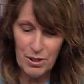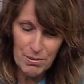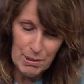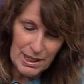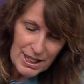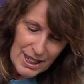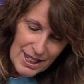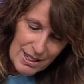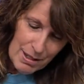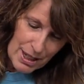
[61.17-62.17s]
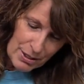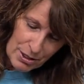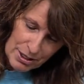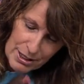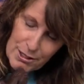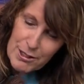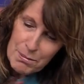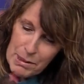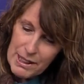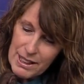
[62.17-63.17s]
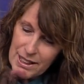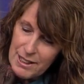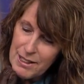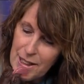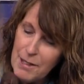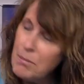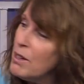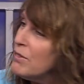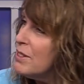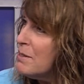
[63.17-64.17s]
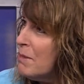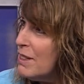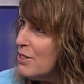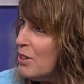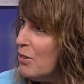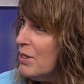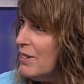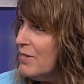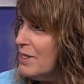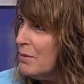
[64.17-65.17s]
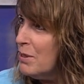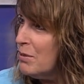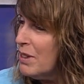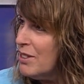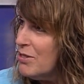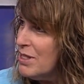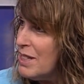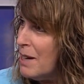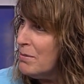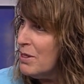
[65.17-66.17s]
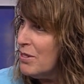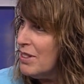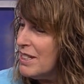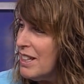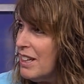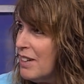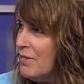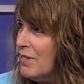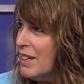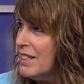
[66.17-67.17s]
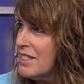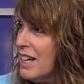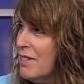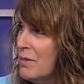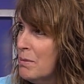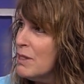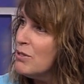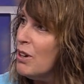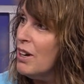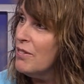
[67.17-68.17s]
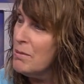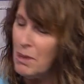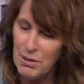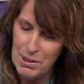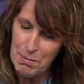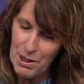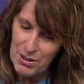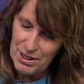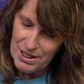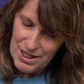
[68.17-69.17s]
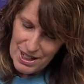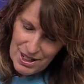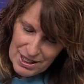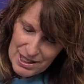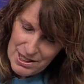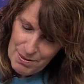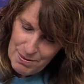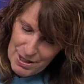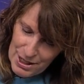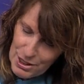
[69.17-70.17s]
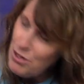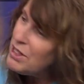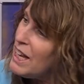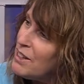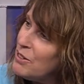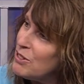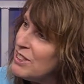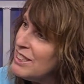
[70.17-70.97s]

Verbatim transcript: But uh, Cookie could be in the Marvelous Mutt Show if someone wanted to adopt her. That's a lot of fun. It's kind of a big draw for Bark in the Park and got so, some cute categories.